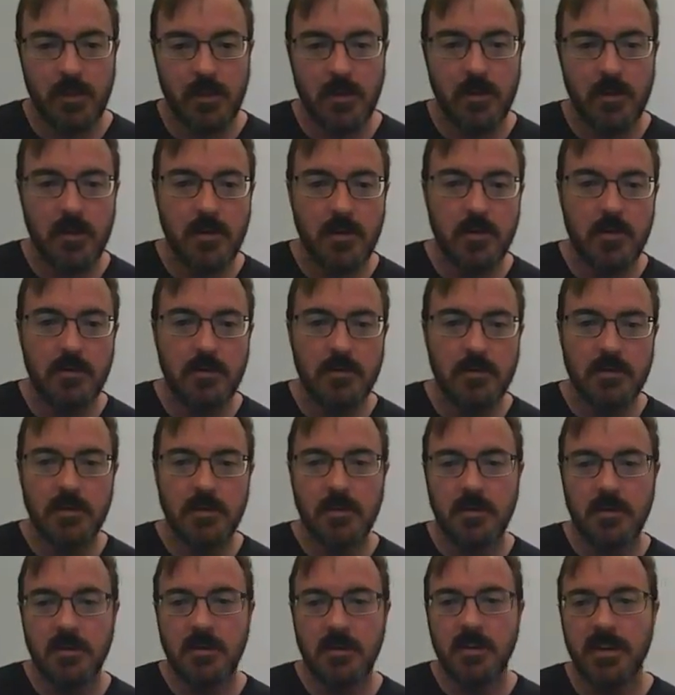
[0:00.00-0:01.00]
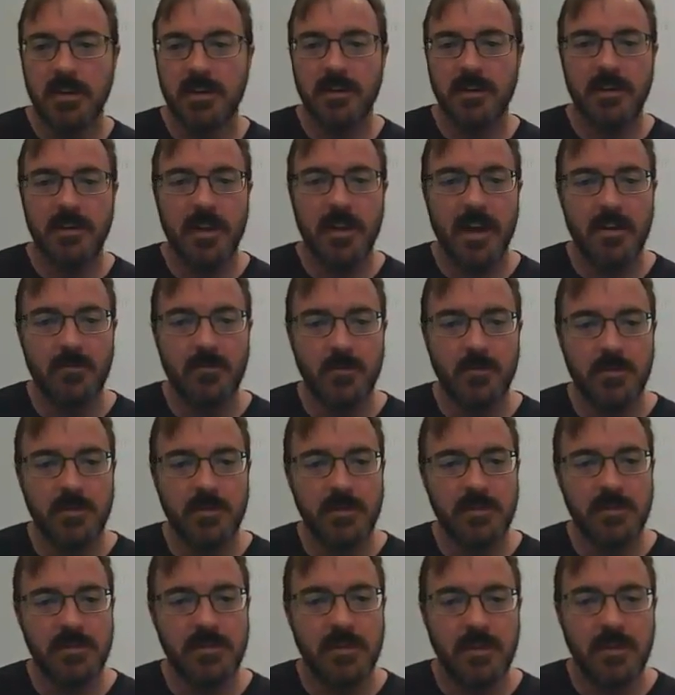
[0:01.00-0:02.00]
Oh, doggone, I don't have
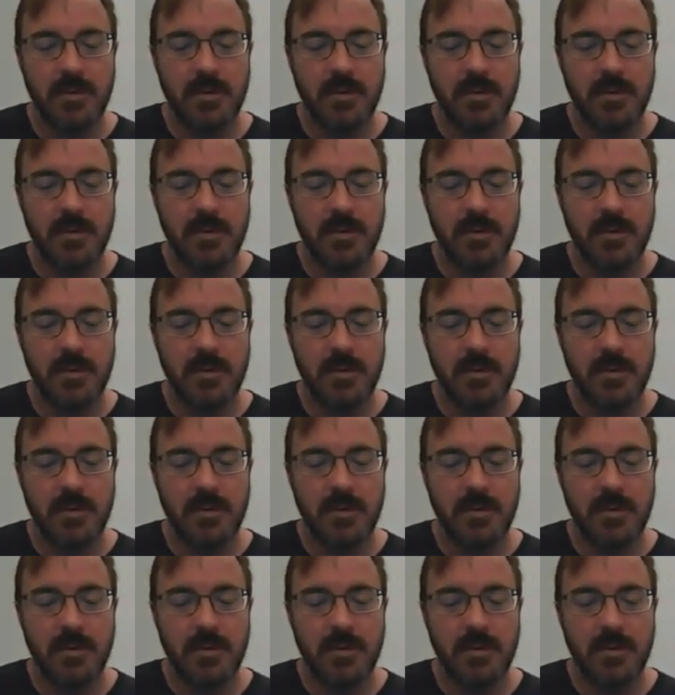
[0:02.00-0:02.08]
one.